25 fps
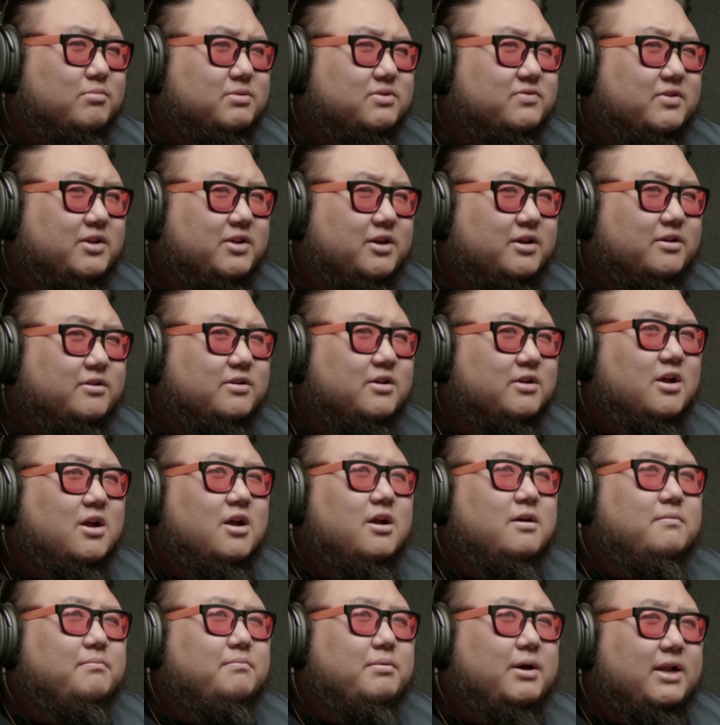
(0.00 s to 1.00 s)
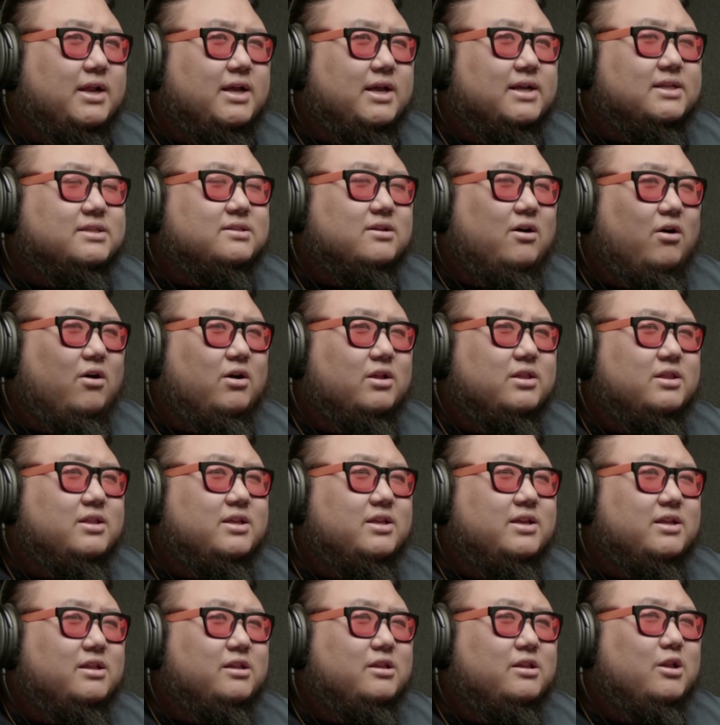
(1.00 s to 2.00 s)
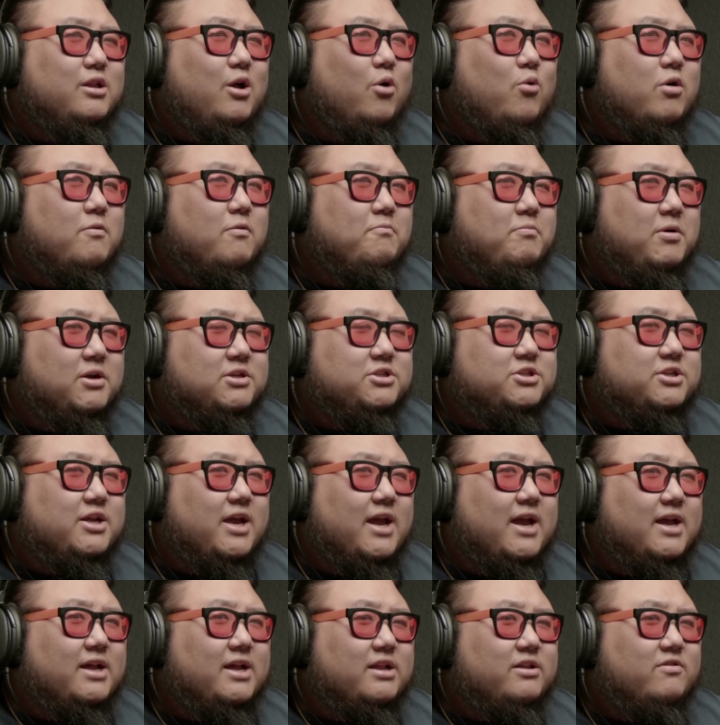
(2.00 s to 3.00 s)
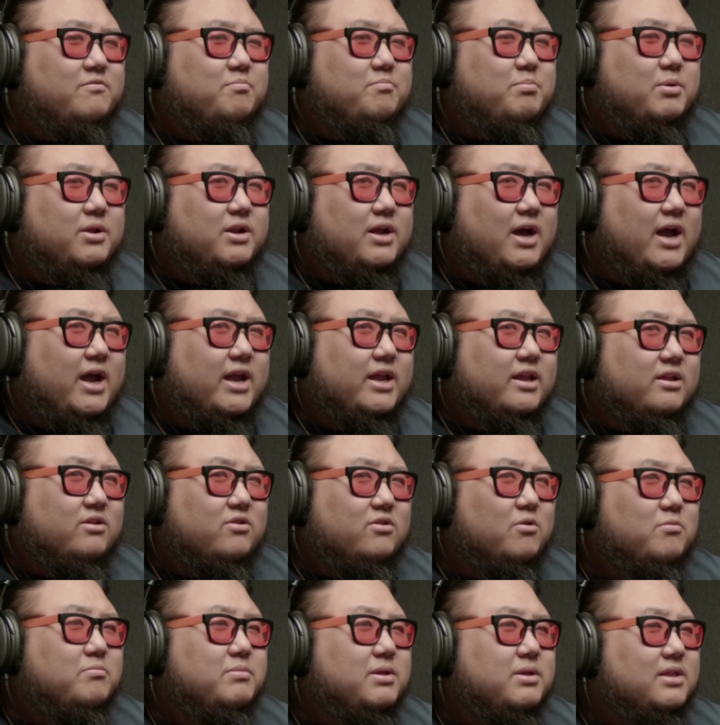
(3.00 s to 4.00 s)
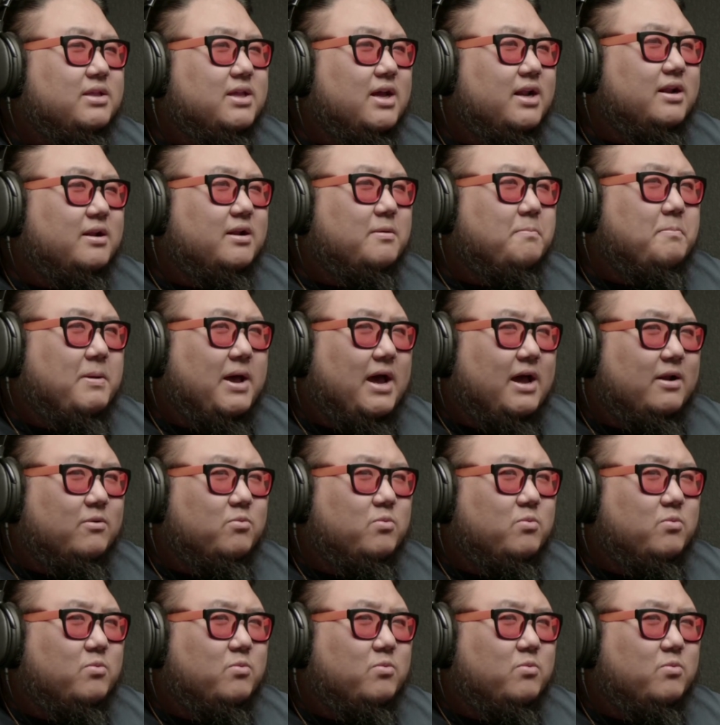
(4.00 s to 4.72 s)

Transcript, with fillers: video. But it's on the lower budget end, but I don't mean that in a bad